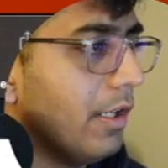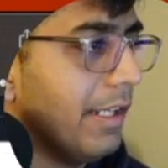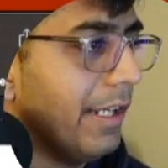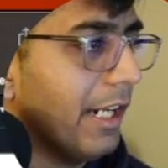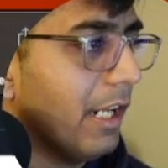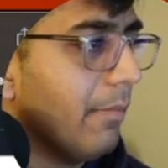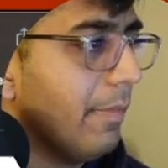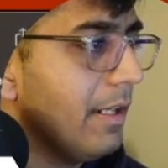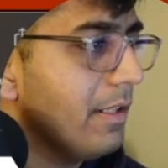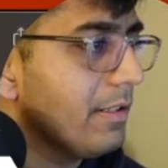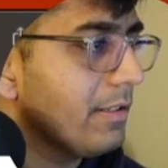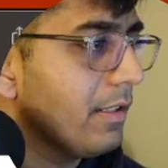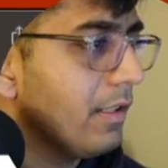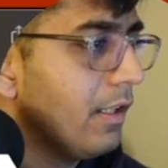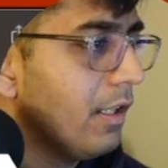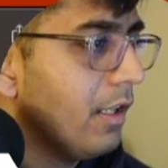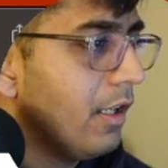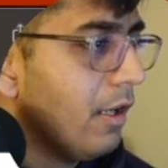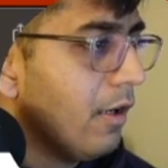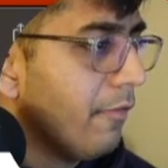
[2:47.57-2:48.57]
database.
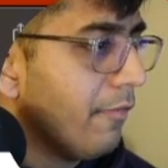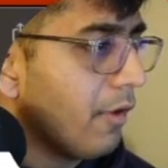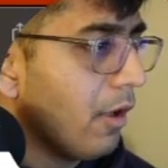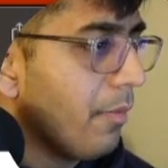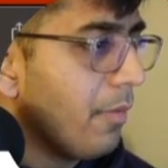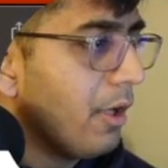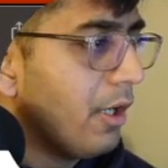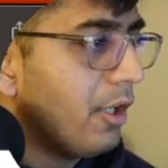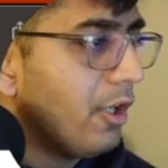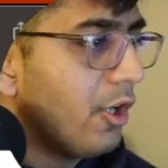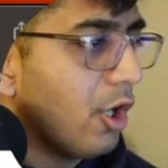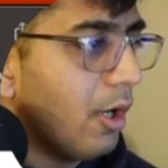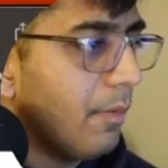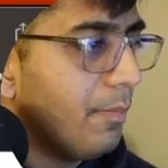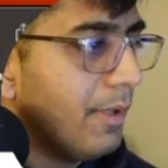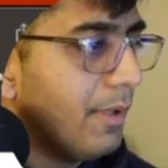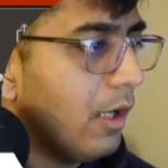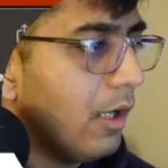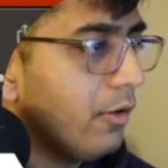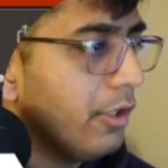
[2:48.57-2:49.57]
From the
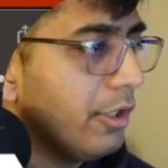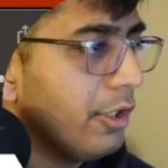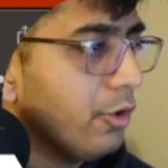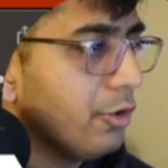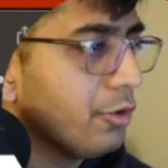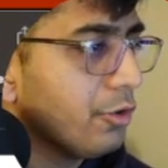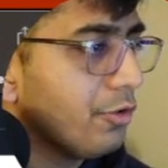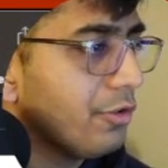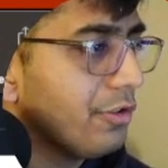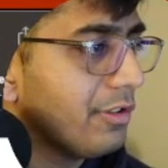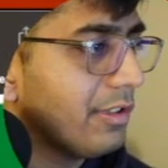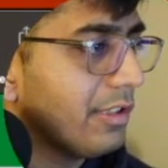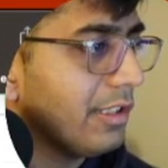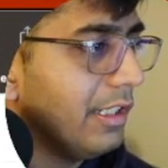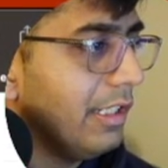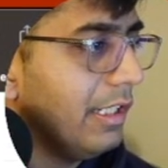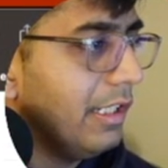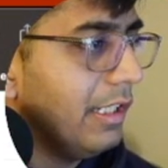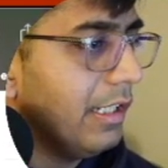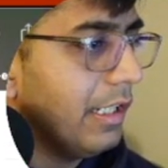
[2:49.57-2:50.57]
dropdown, you should
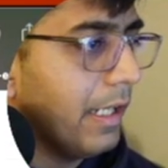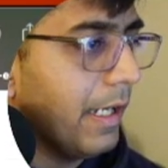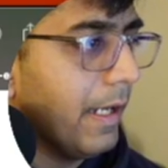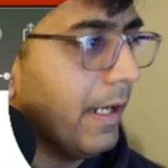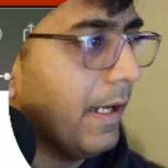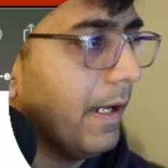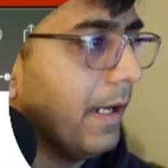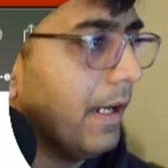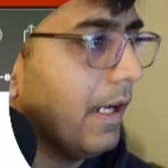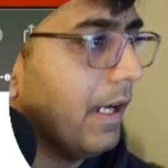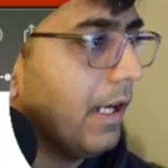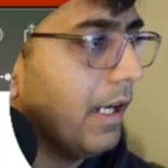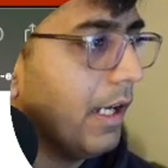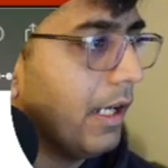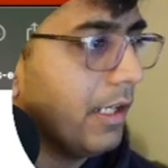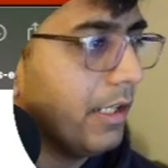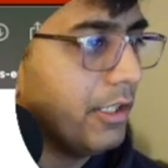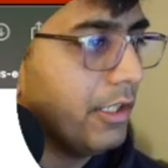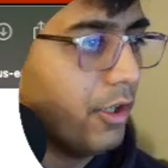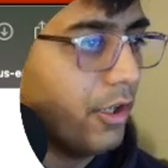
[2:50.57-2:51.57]
see
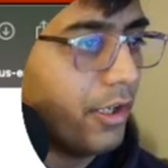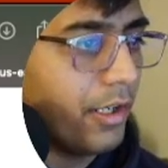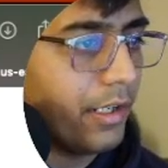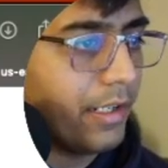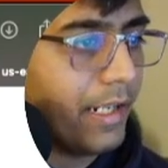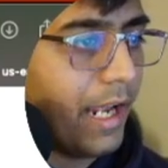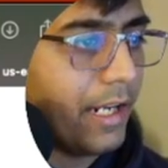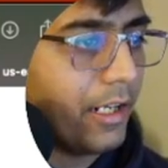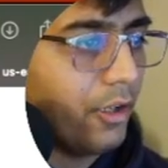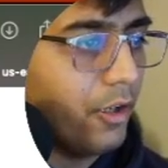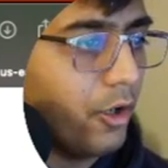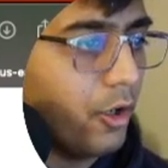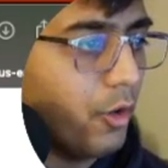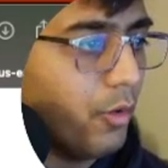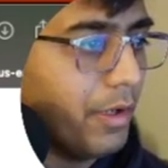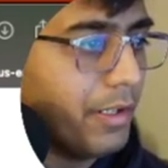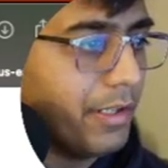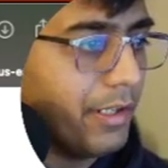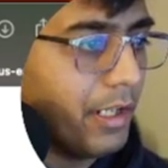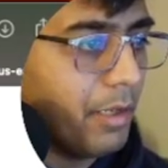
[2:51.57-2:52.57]
your catalog
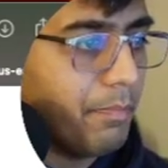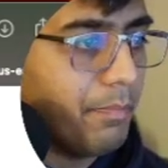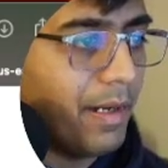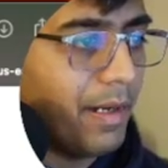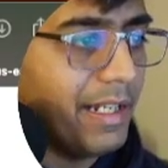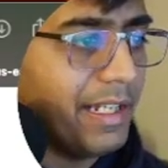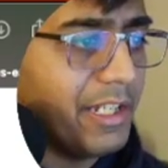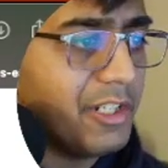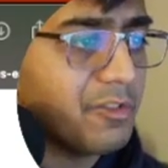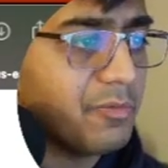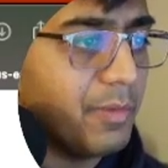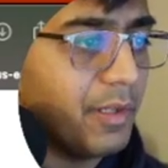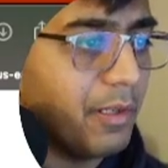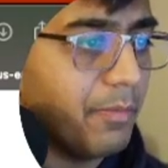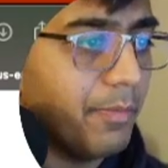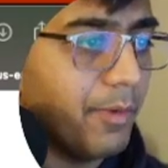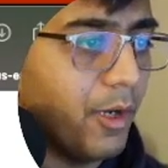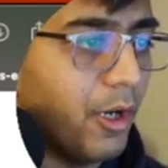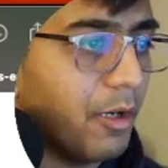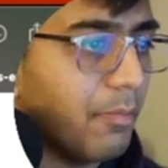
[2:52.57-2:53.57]
over here, PyIceberg
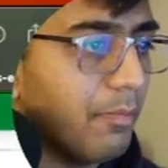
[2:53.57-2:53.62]
blog